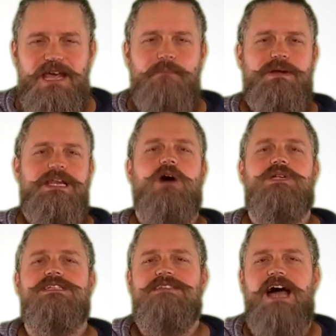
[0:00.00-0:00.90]
But now
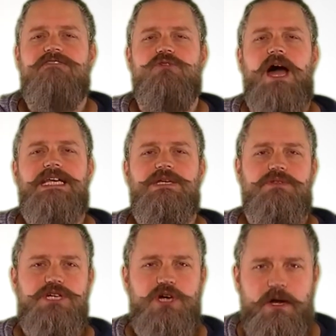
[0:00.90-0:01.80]
let's dive right into
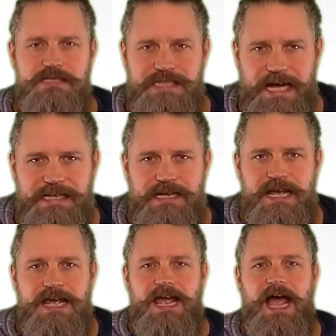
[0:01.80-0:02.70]
the content
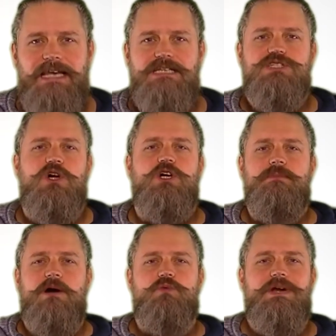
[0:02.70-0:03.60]
and let's talk
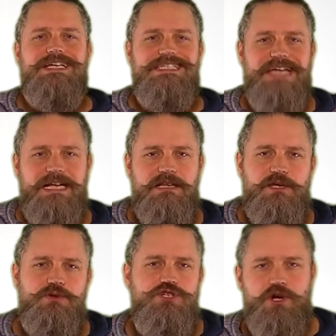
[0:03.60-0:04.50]
about where exactly
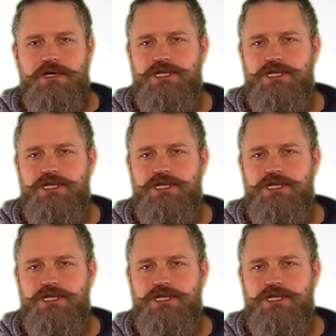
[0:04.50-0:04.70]
your journey